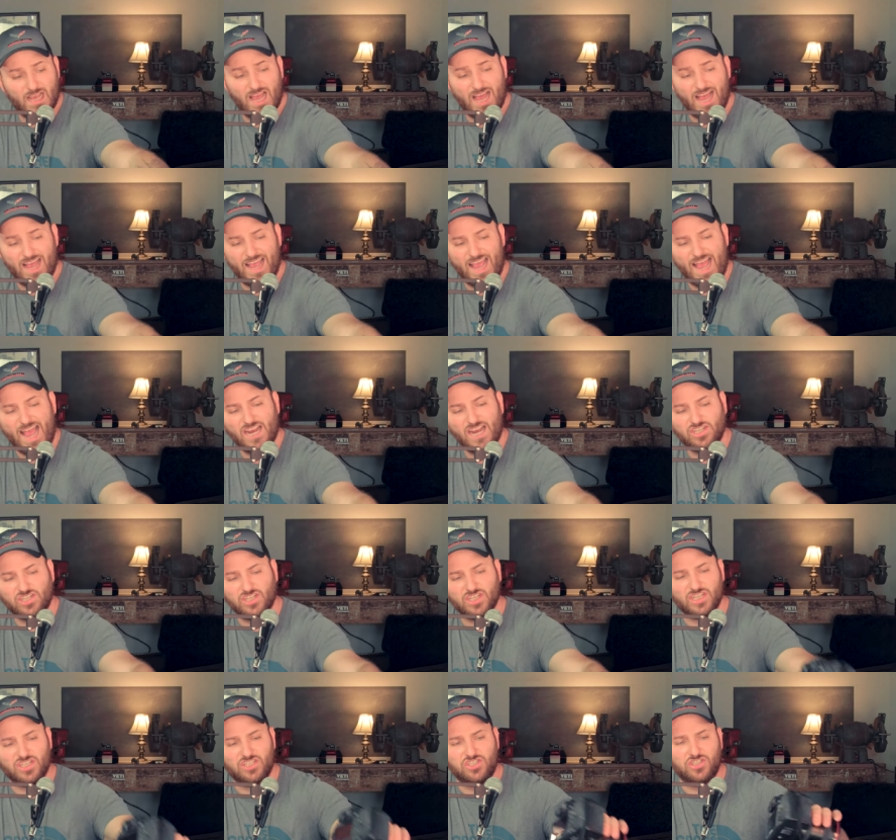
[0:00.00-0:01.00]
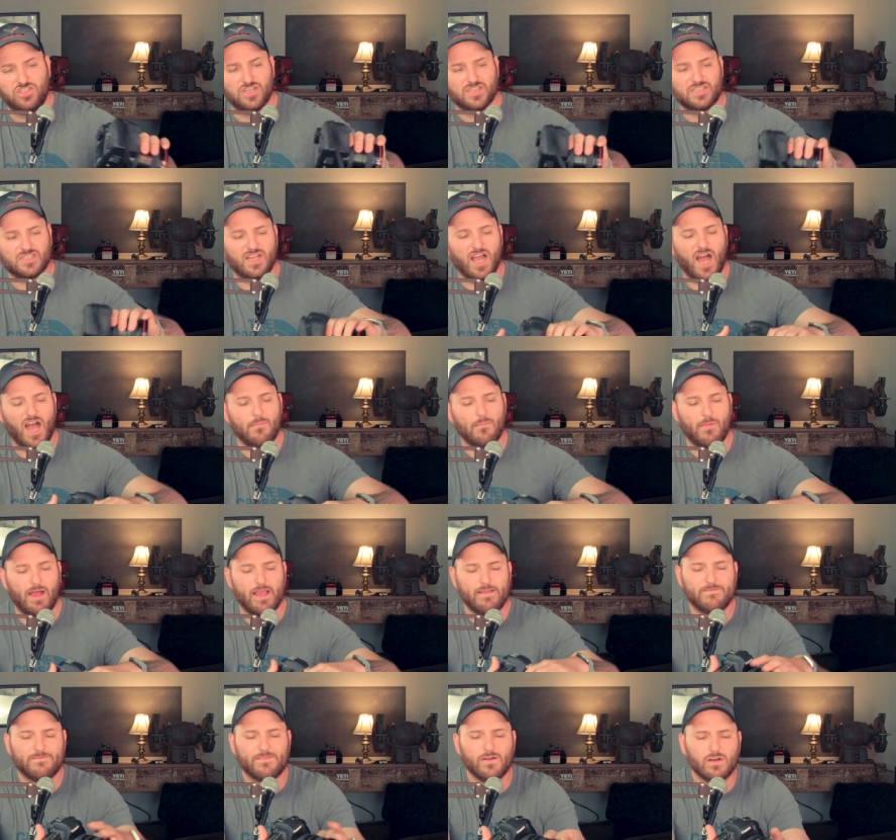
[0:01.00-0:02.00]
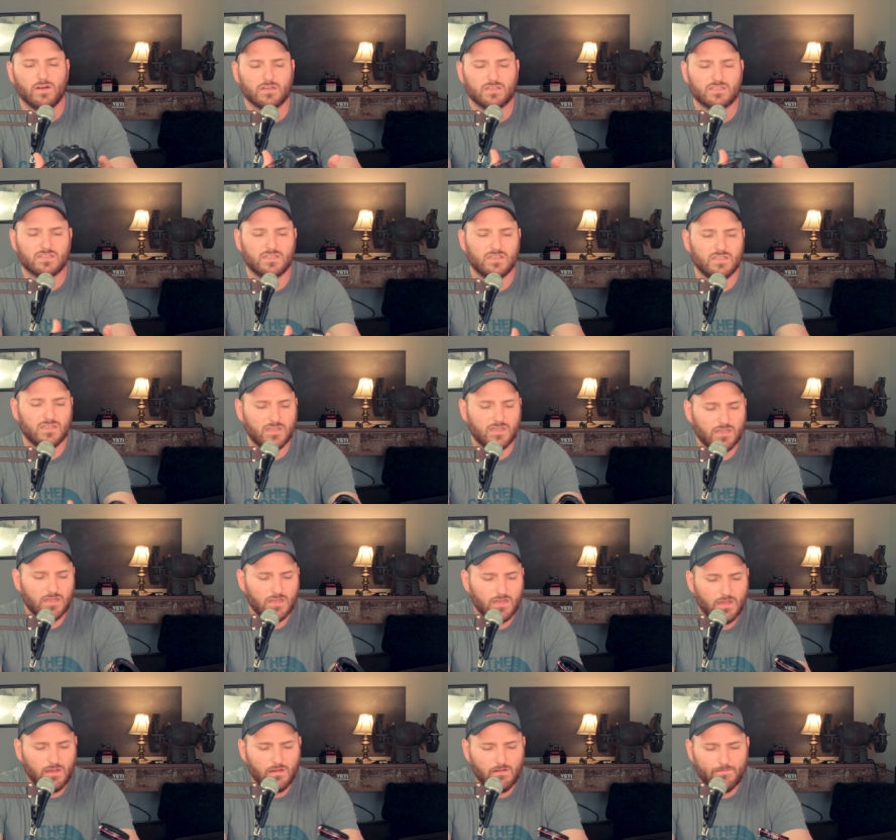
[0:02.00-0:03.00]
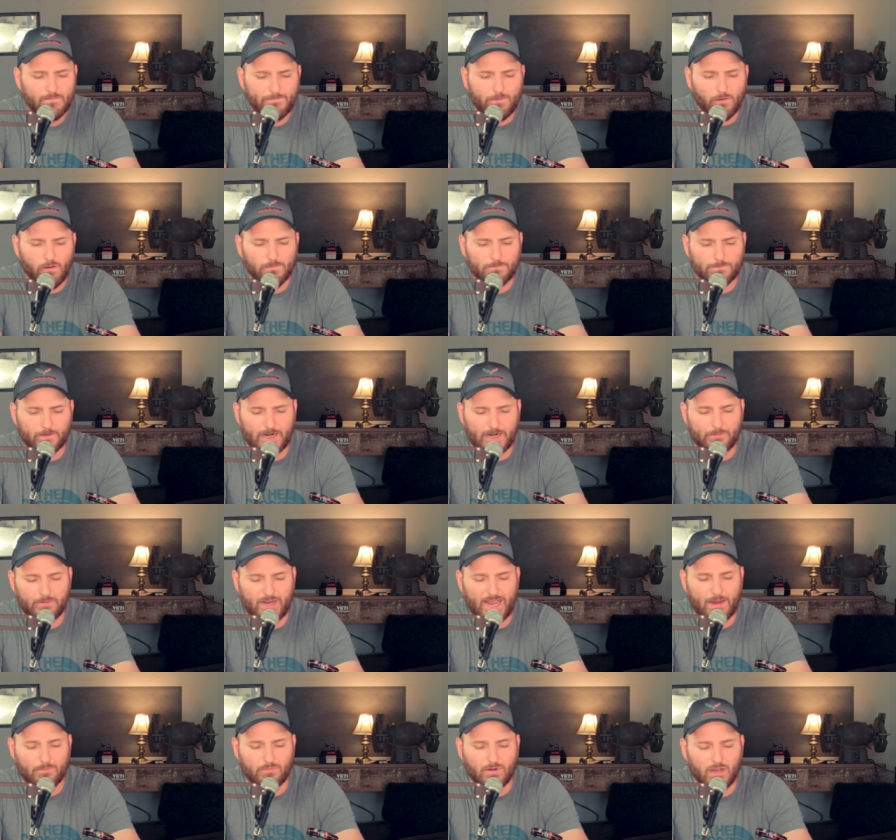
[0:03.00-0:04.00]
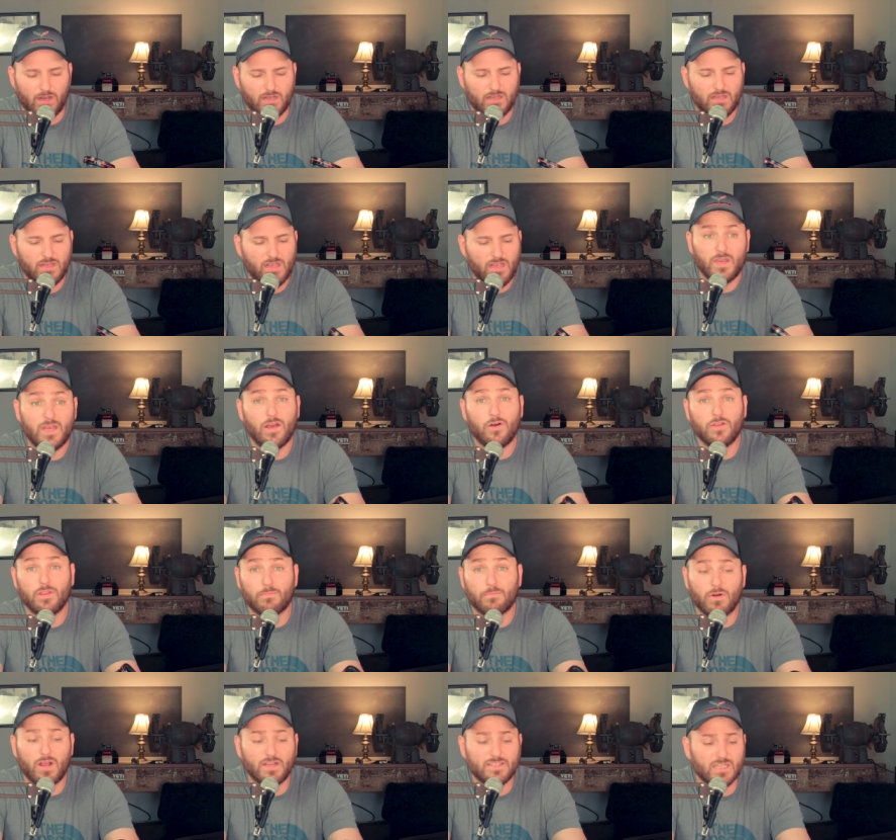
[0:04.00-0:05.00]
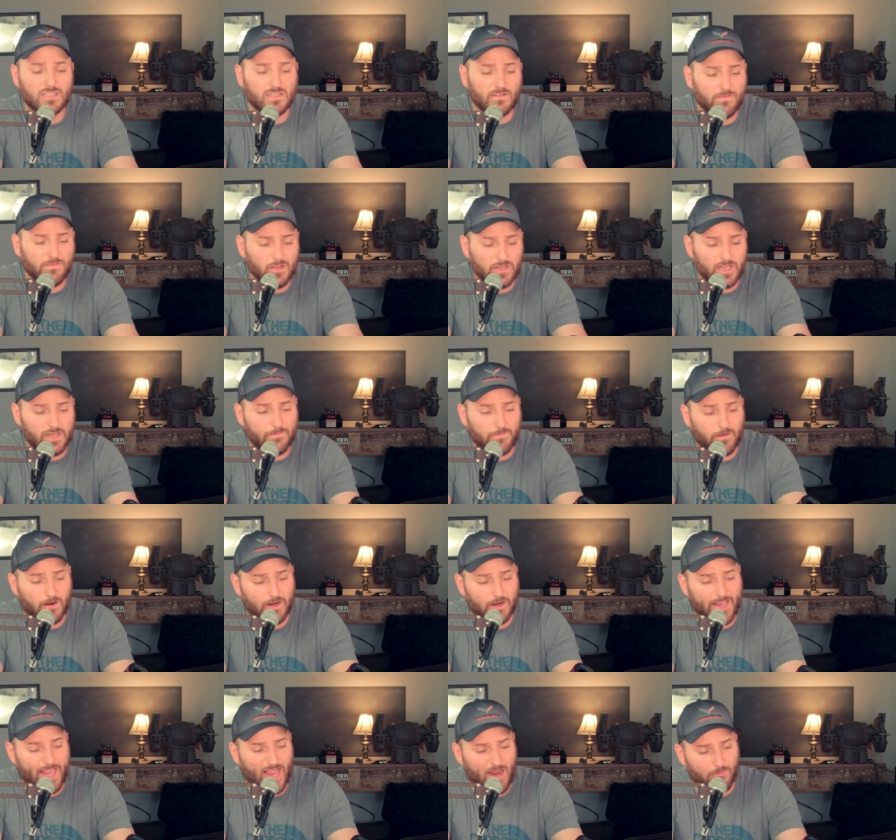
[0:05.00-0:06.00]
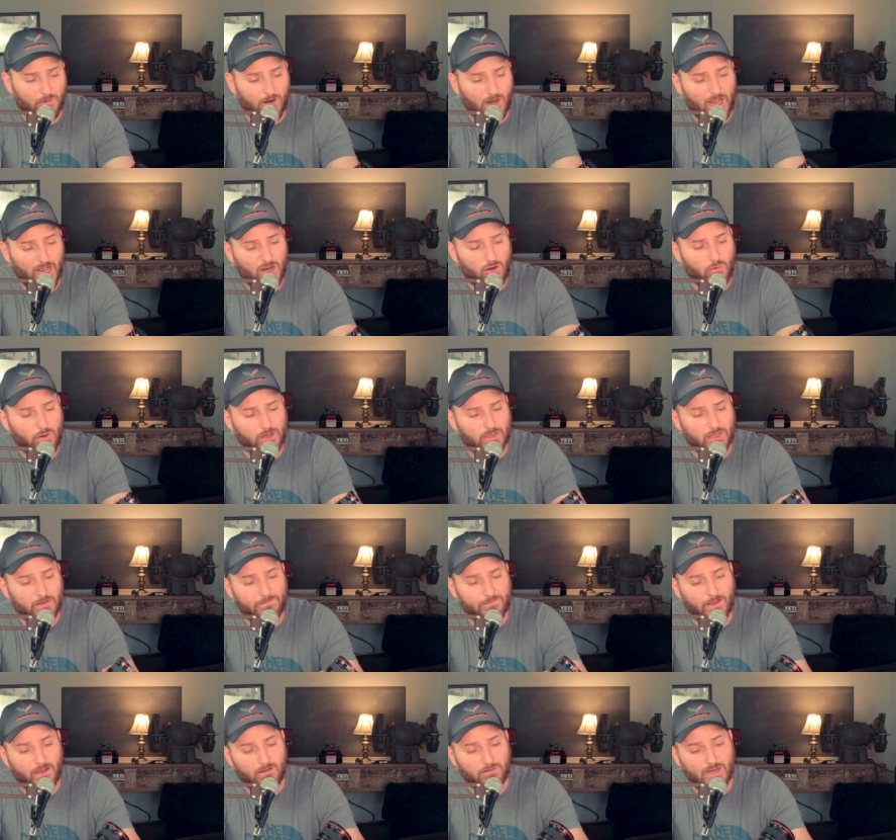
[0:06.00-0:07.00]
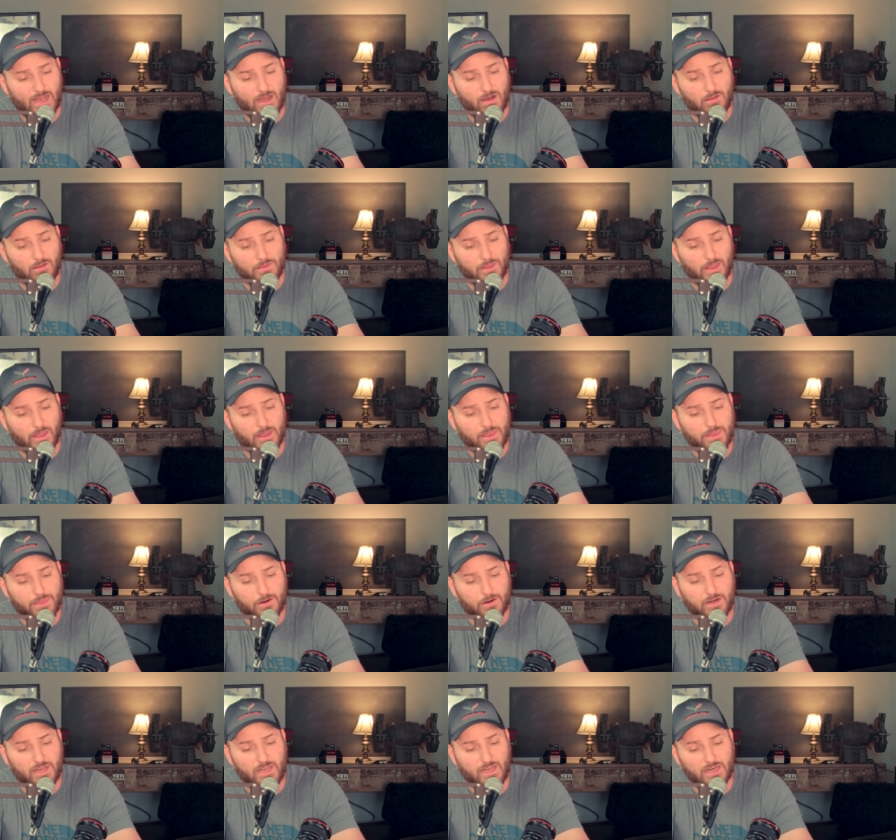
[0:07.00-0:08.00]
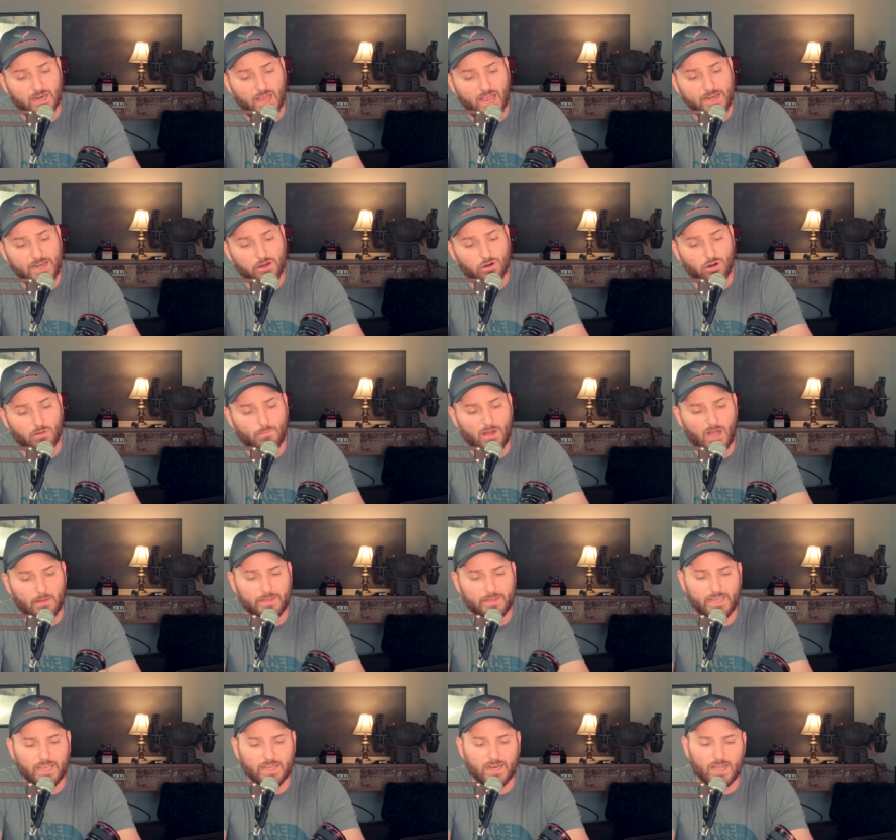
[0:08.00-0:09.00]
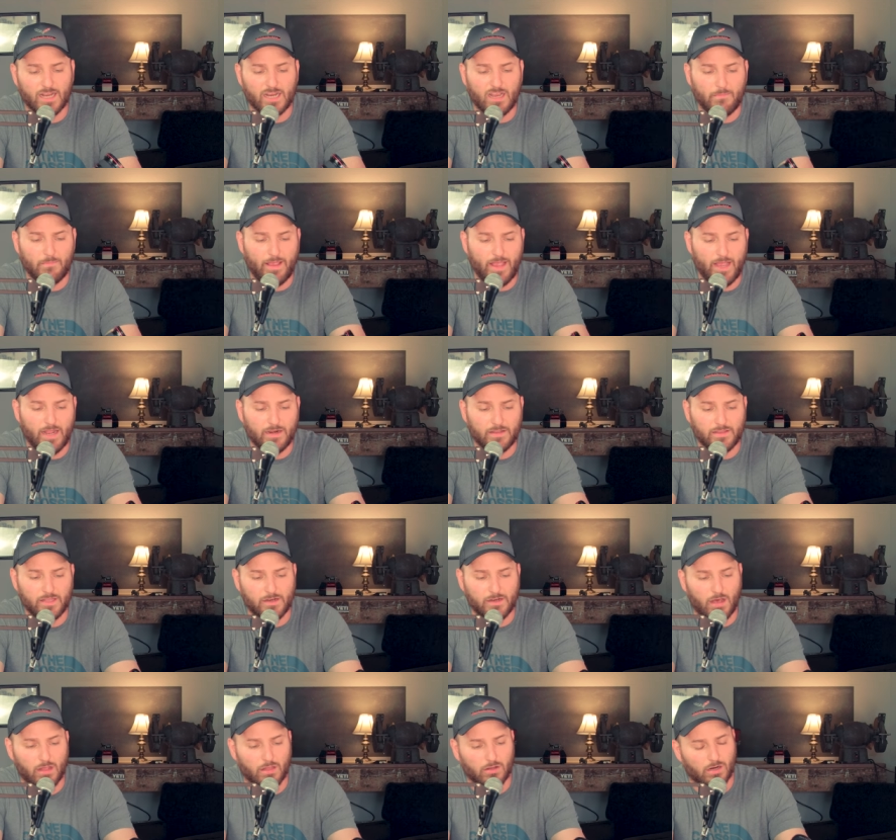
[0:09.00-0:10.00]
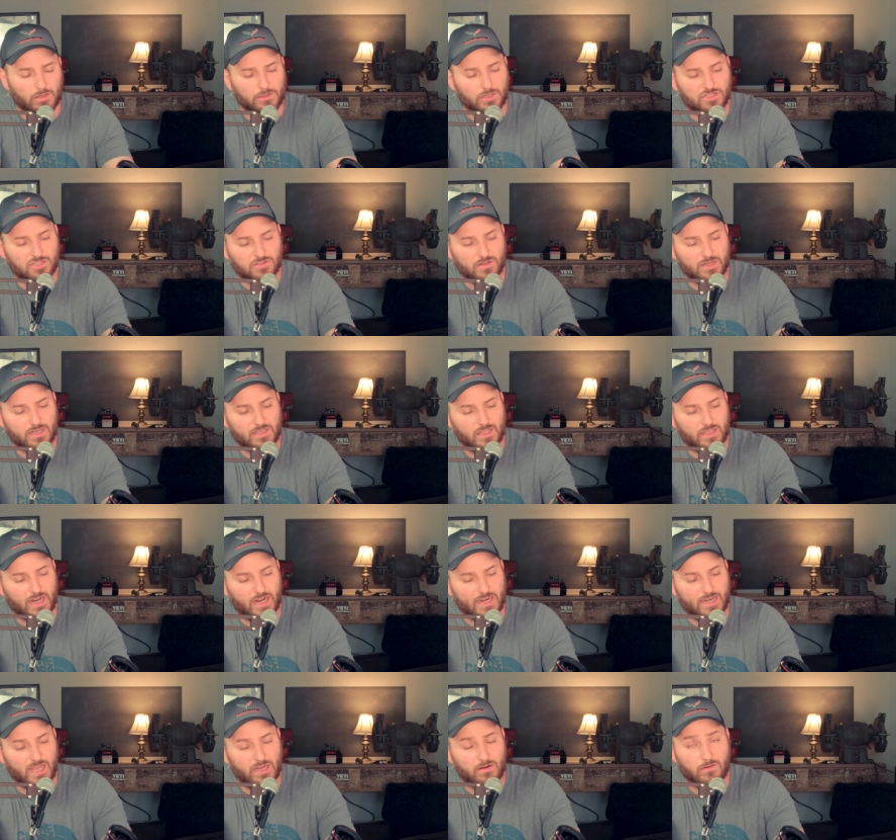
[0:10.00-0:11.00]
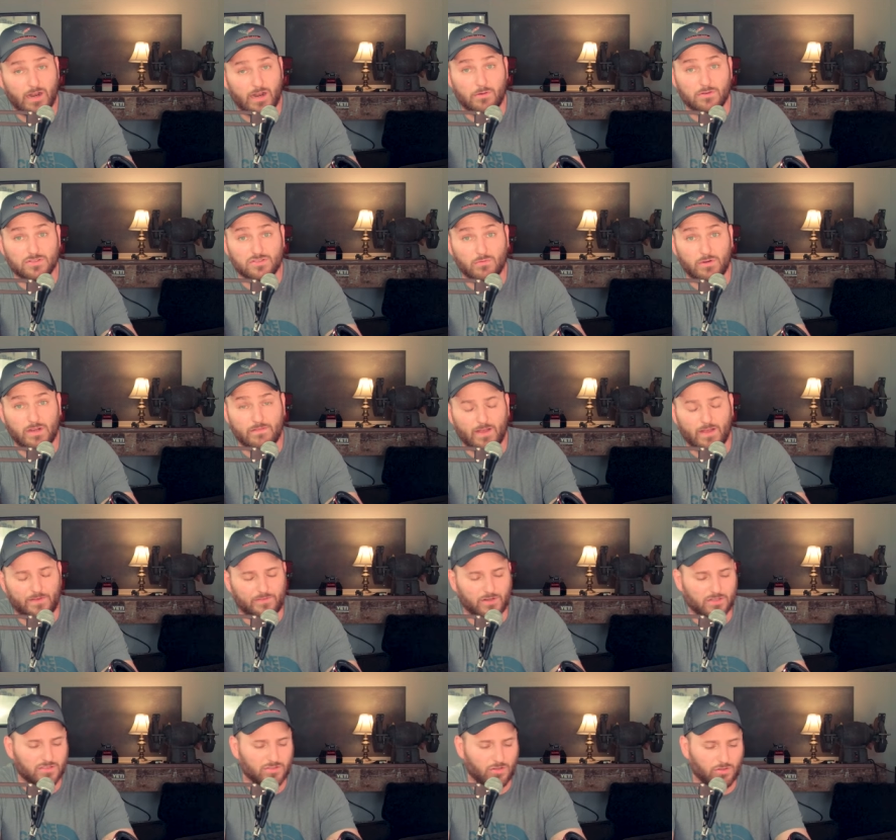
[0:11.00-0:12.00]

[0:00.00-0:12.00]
I actually just got my first full frame camera. Now, in the process of looking for a camera, I quickly found out that 39 year old Bobby cannot command the dollar on the street that I did when I was 25 years